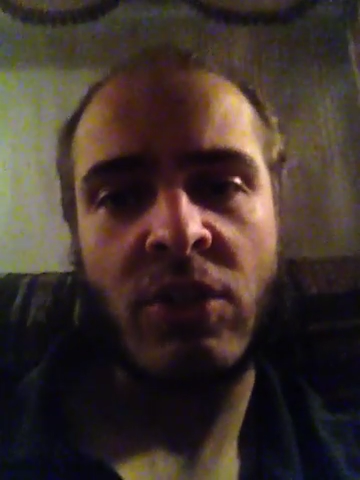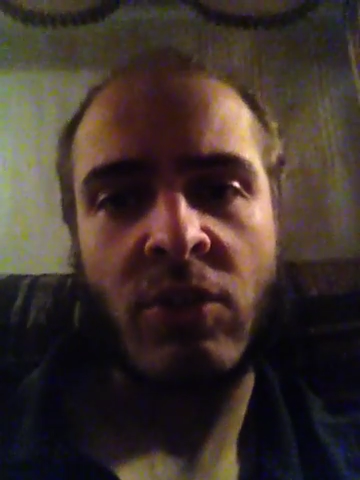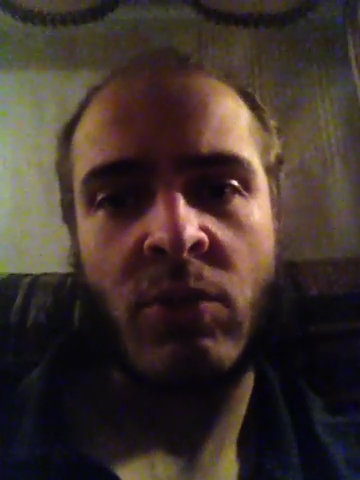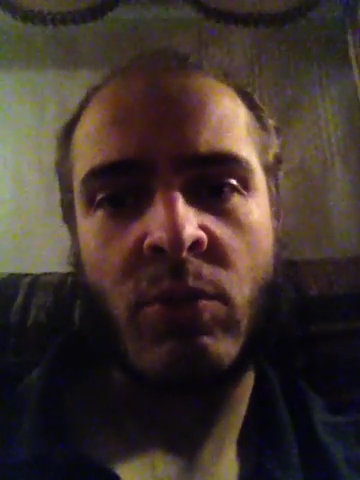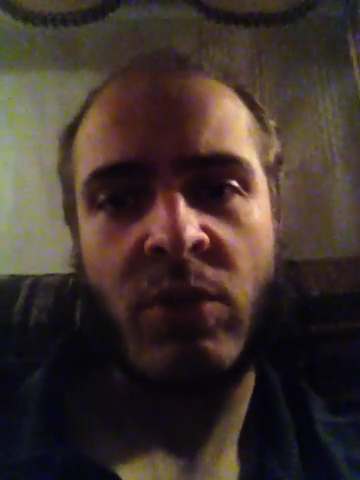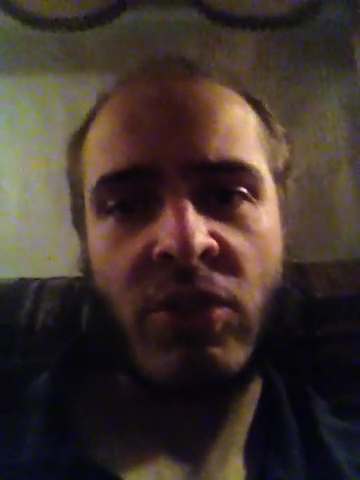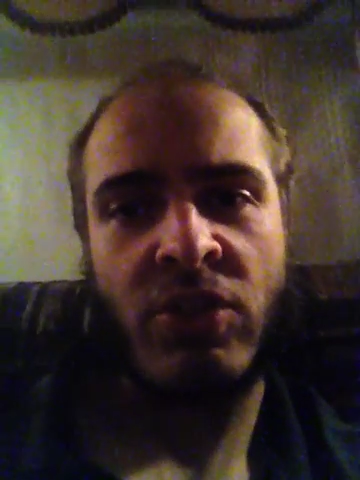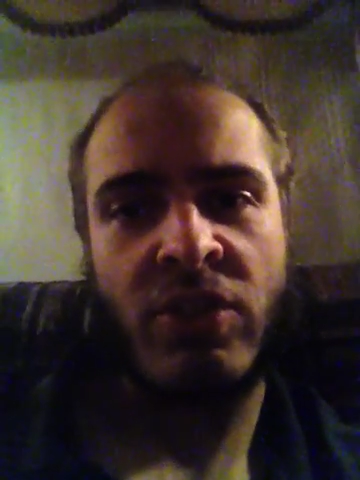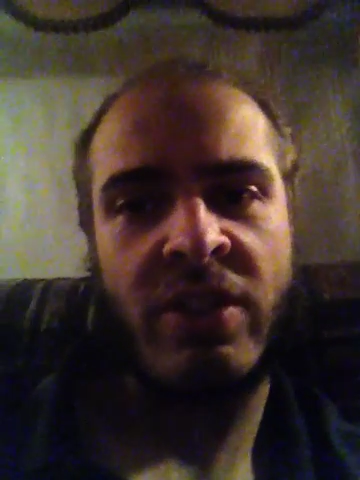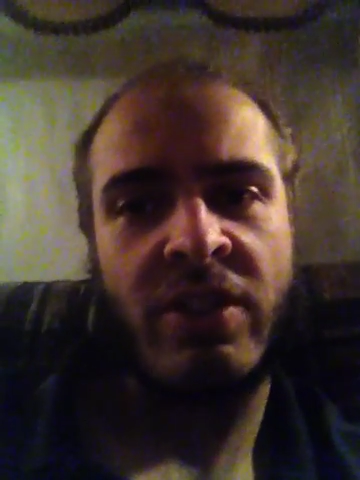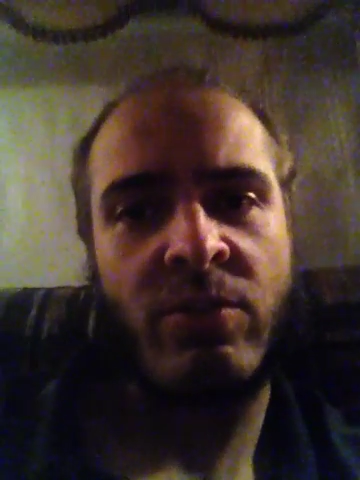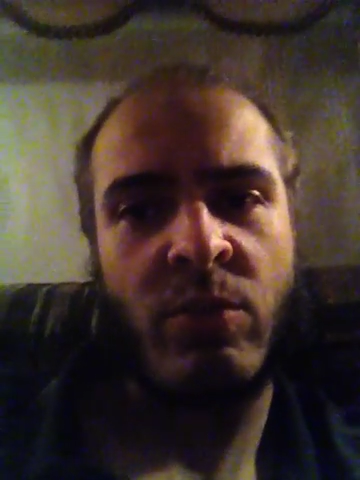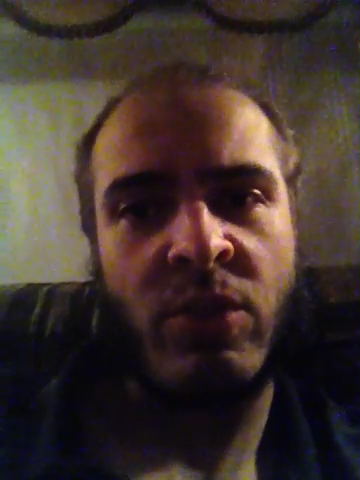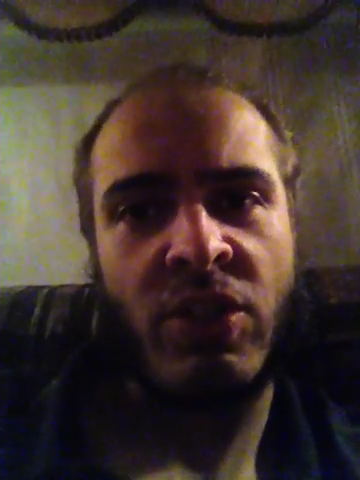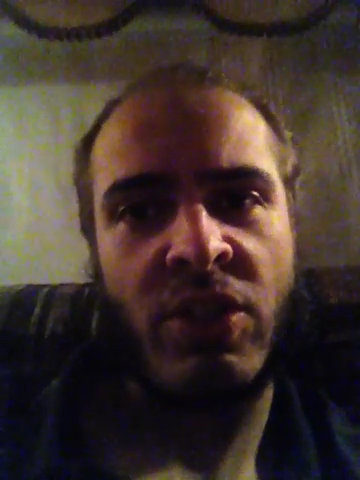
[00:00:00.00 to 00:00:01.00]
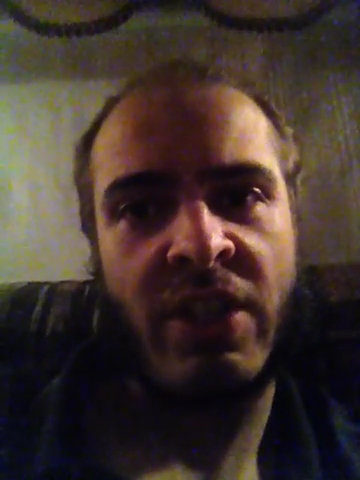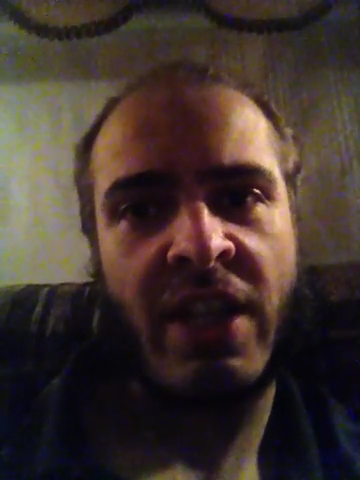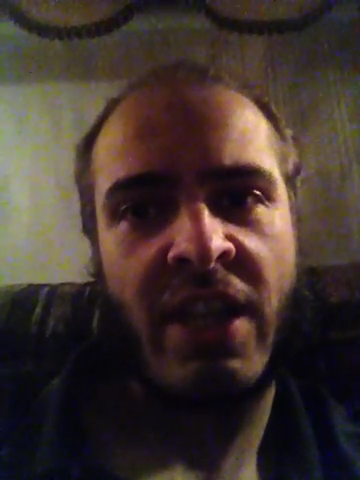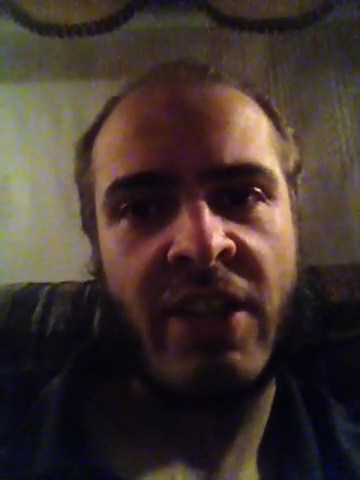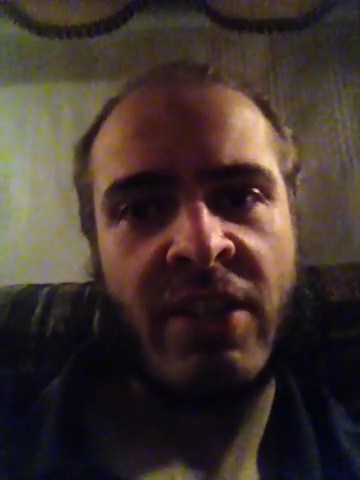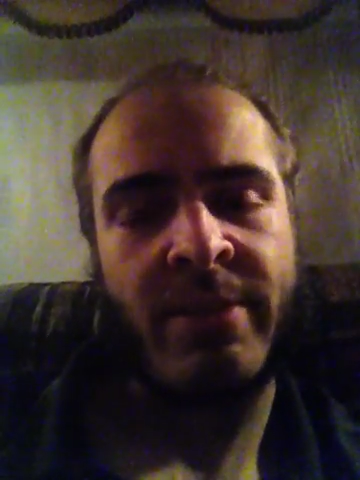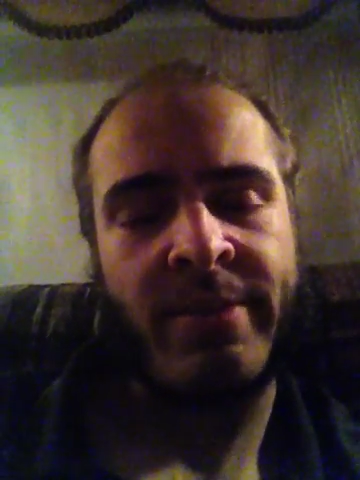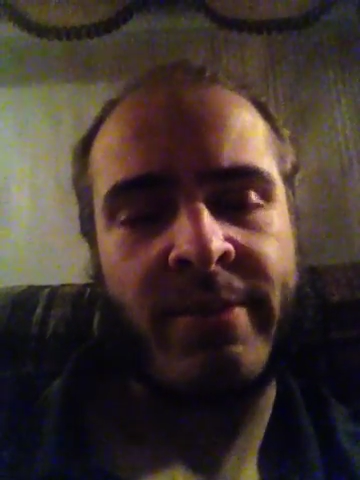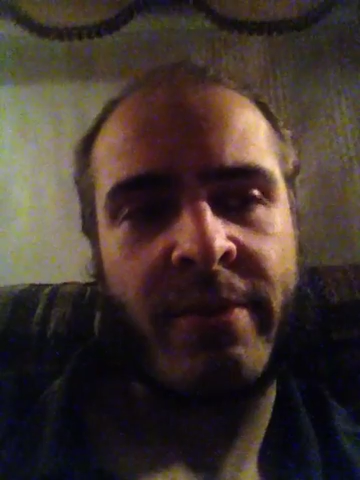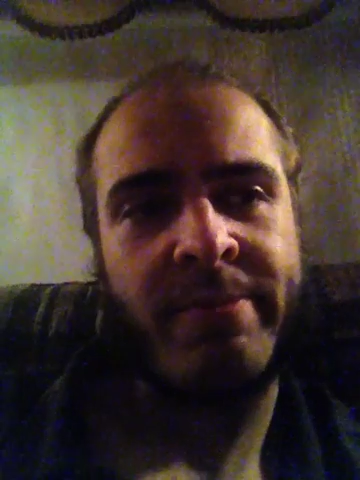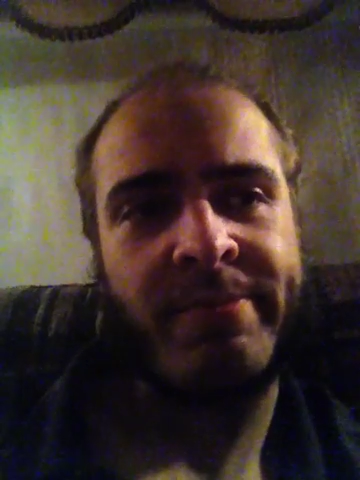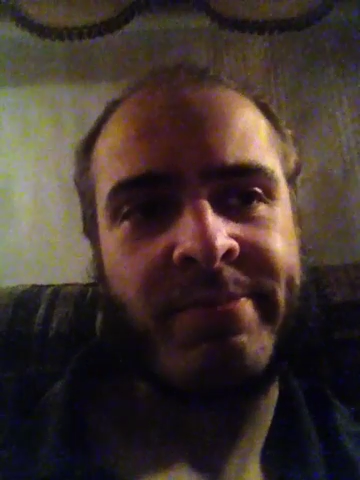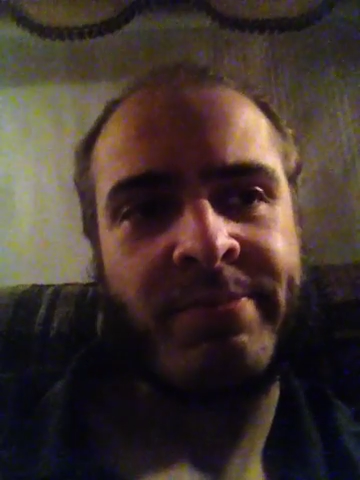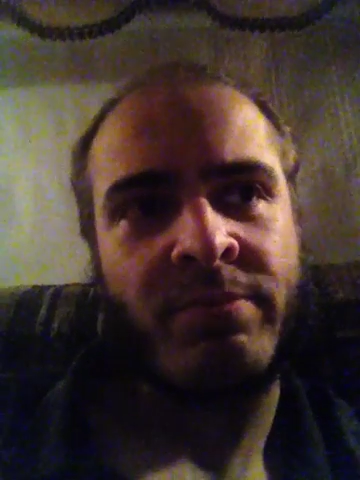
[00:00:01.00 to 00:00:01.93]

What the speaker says: you know, we should take some of them.